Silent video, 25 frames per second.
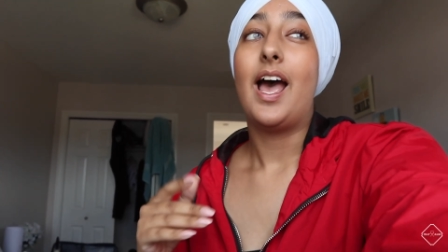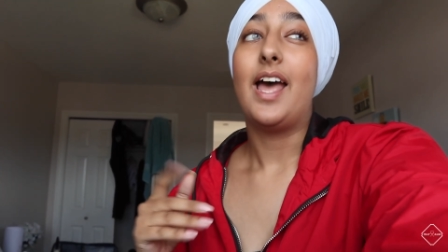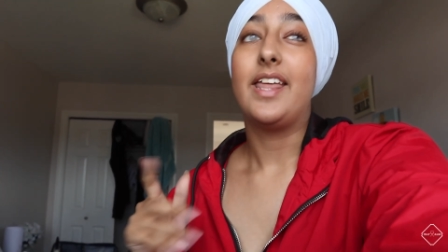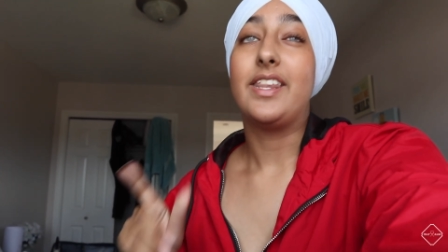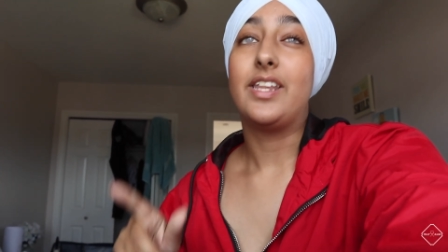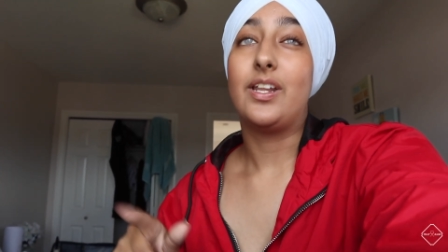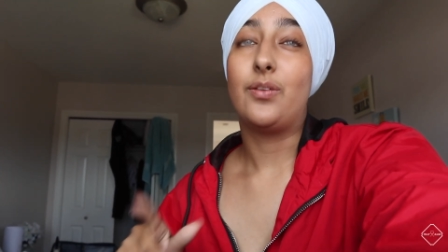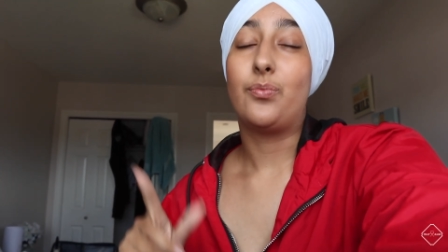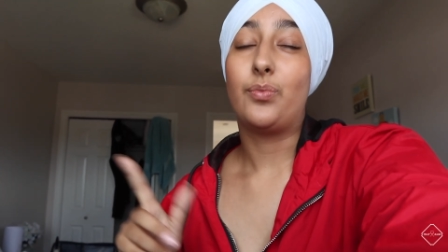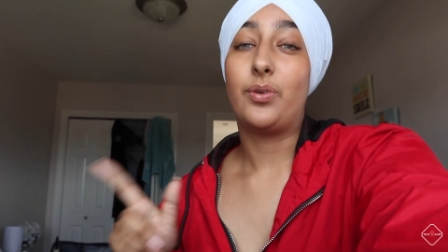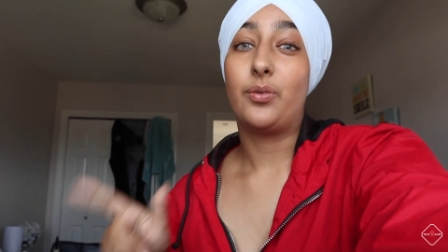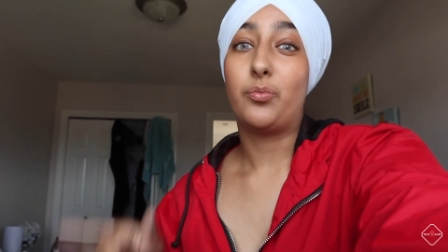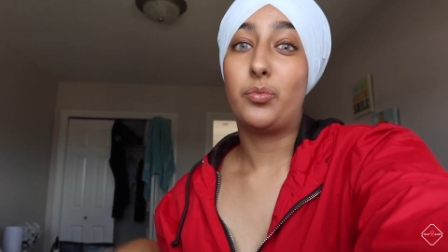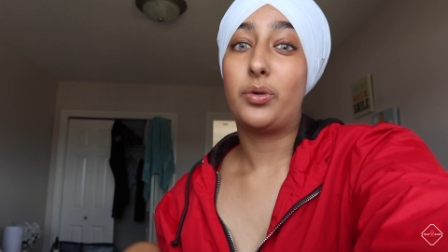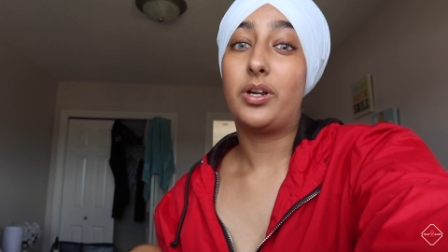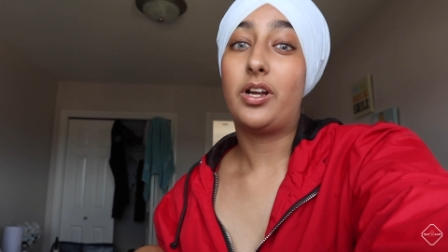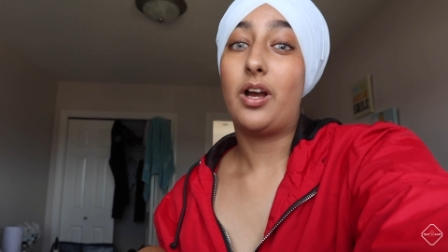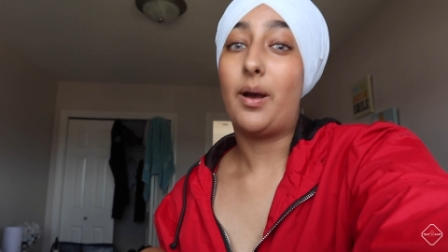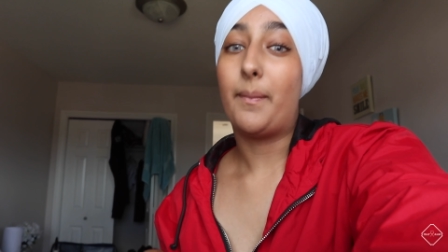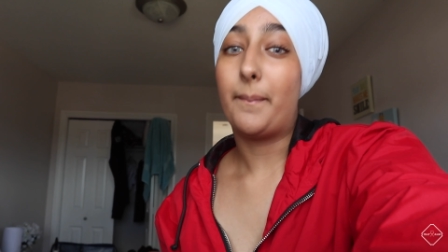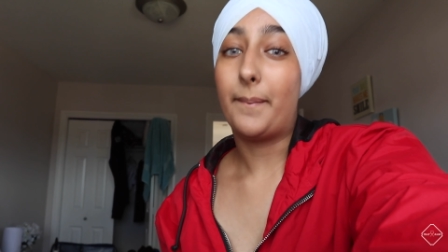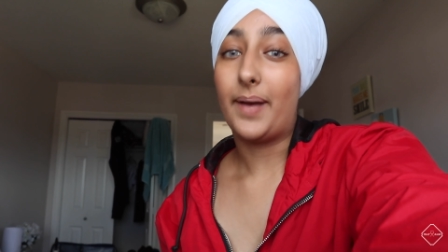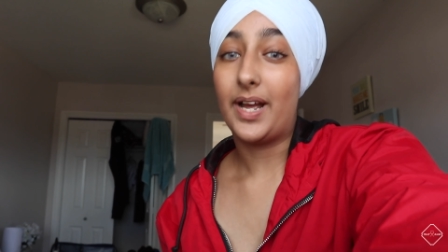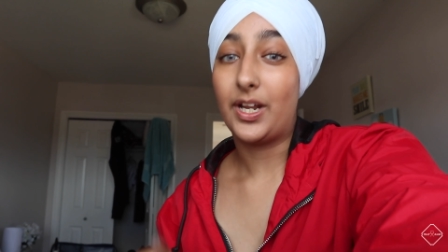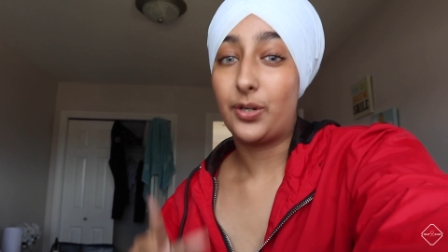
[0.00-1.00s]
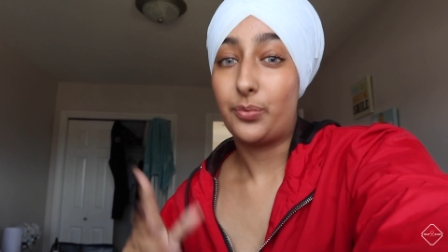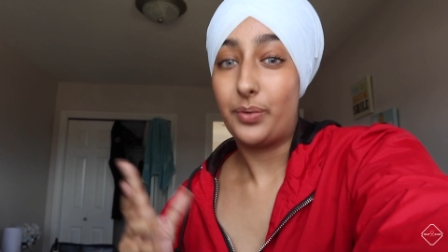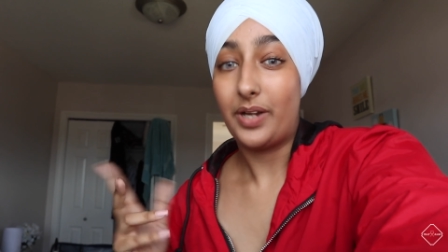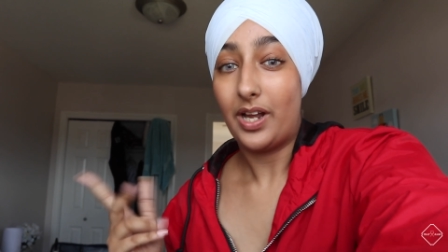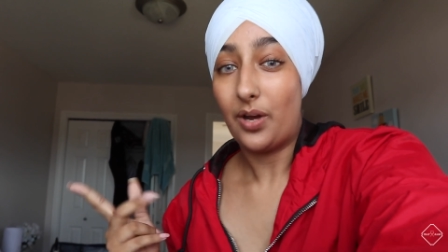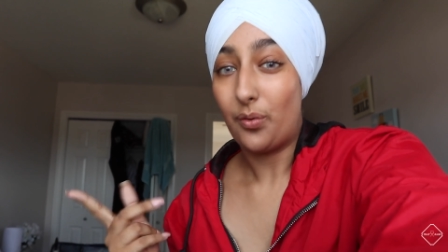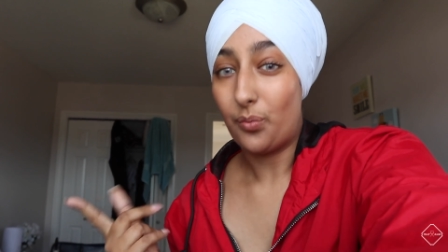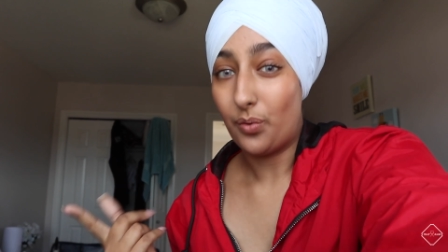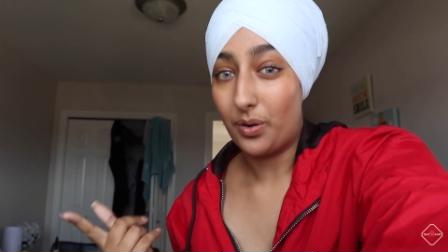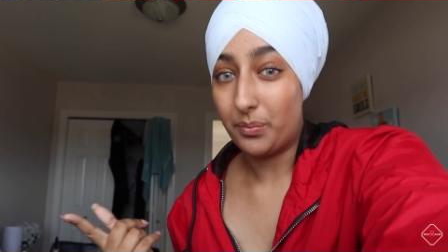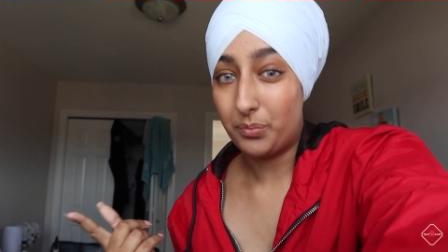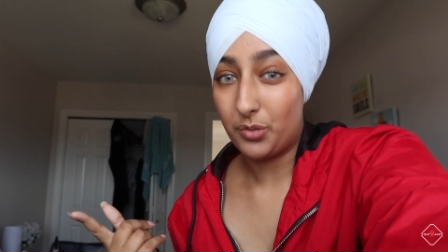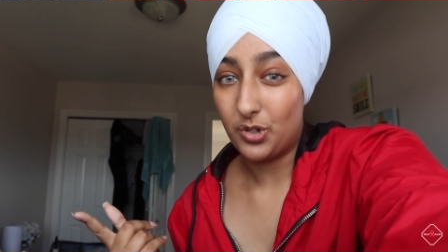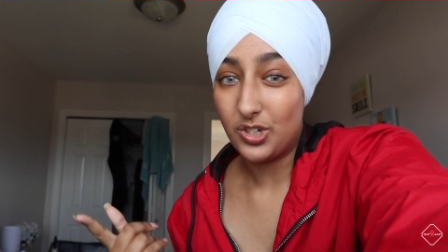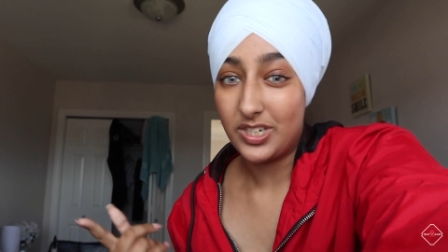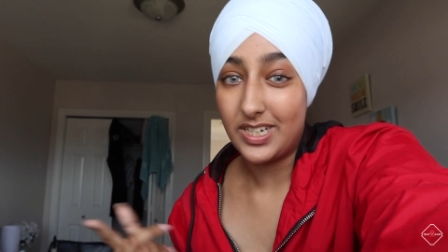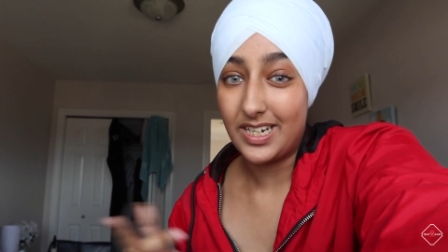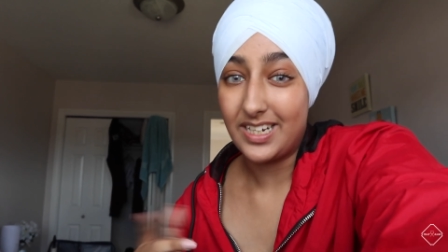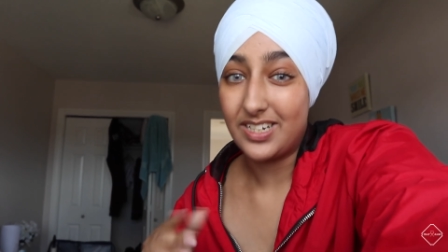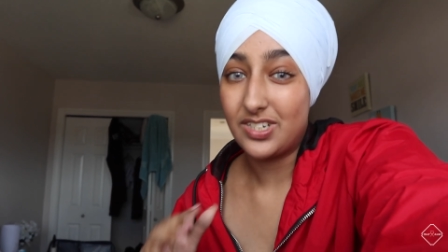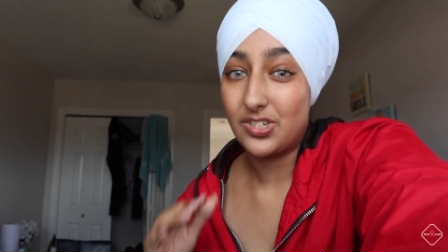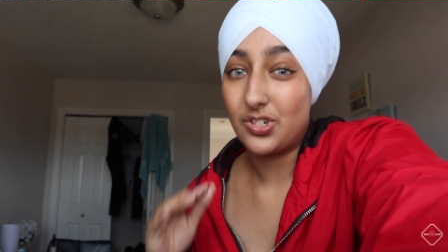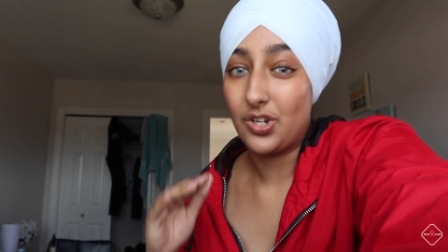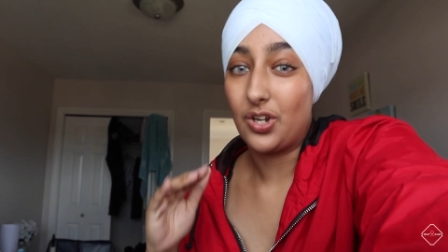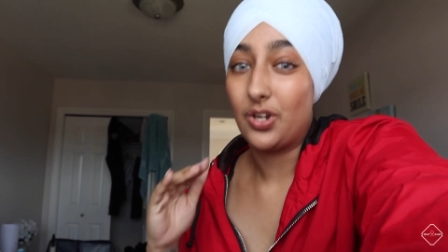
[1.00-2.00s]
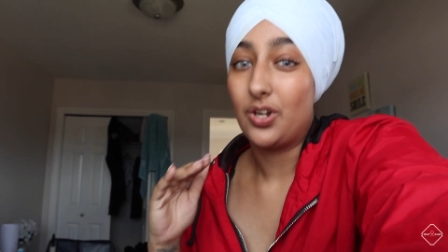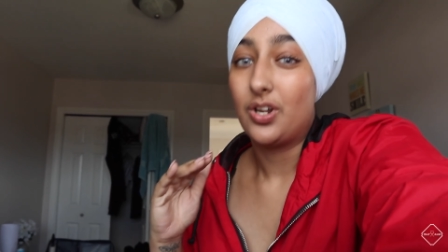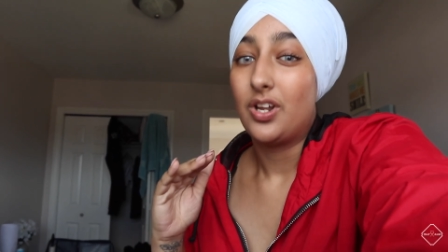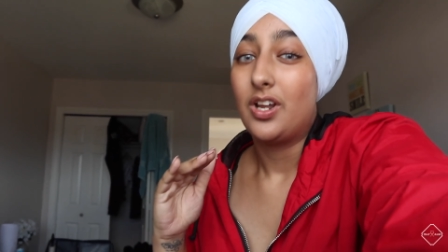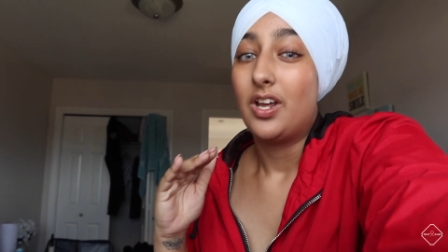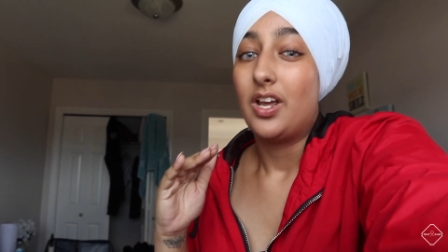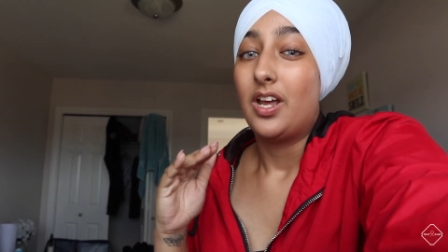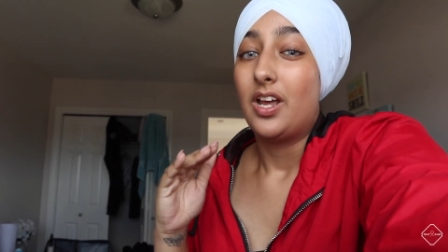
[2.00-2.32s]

and then when we come back we have one more day. So